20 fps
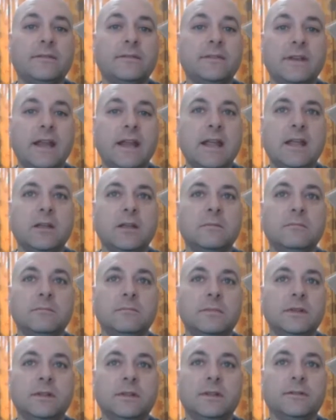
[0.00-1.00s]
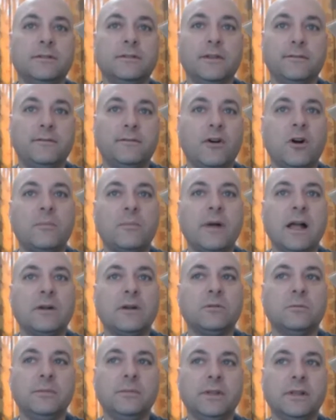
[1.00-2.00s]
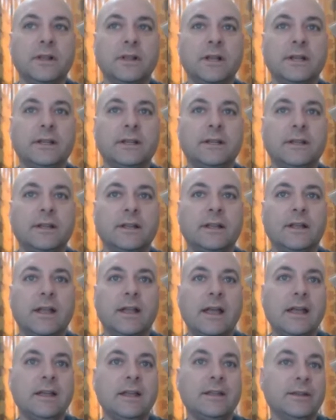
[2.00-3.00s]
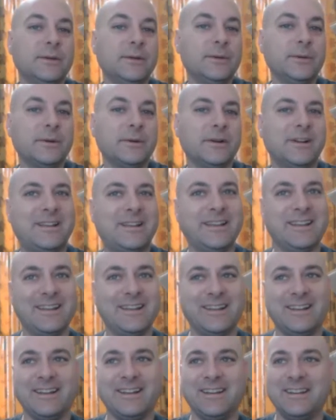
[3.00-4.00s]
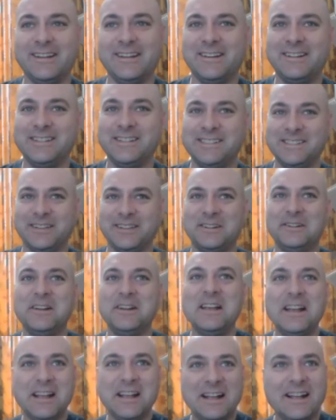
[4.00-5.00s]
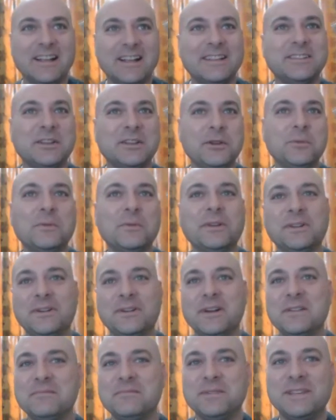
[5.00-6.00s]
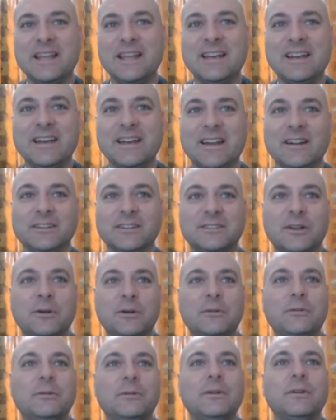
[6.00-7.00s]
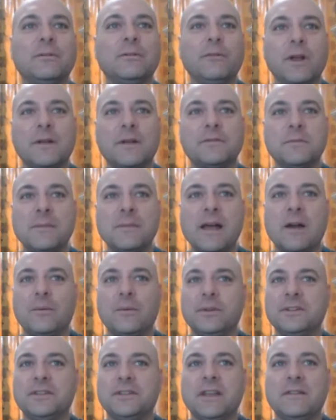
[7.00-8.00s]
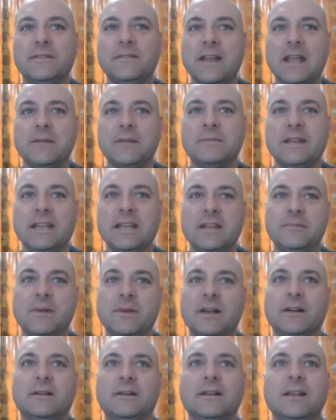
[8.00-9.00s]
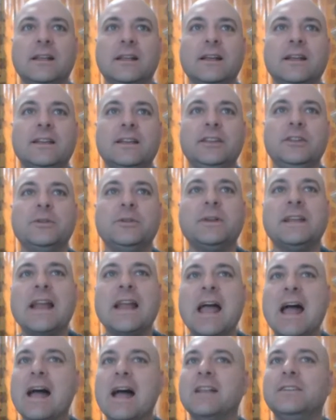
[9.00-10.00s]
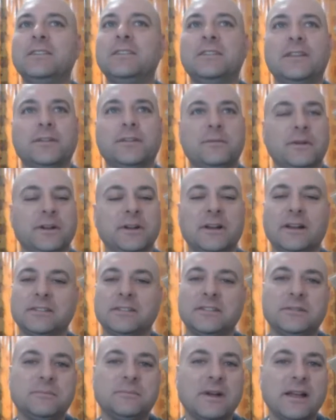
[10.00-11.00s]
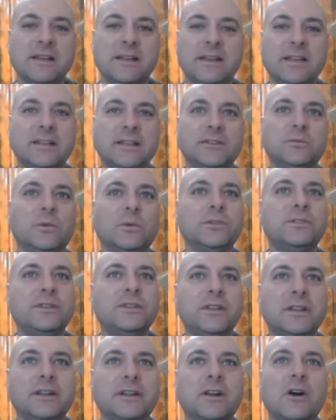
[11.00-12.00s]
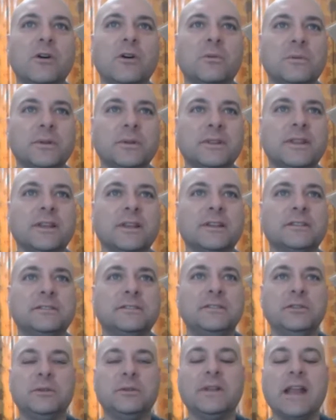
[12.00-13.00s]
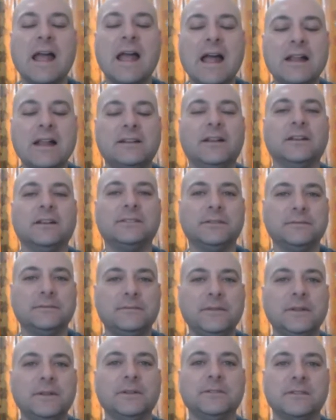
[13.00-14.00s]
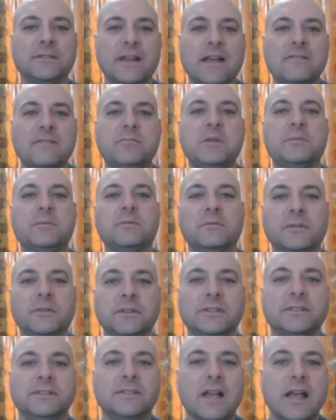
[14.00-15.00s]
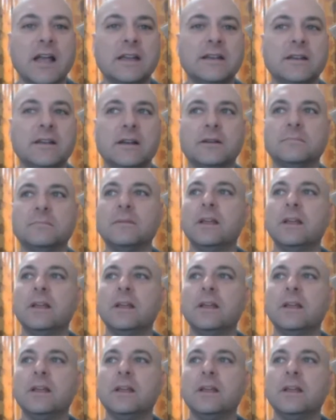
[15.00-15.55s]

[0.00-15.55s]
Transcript: a name, the fallback will be like, hey, you. So you want to go ahead and put that in there. So right off the bat, we just have name and email. You can add different custom IDs. Once you get going with this, you can add custom fields and have people really sign up.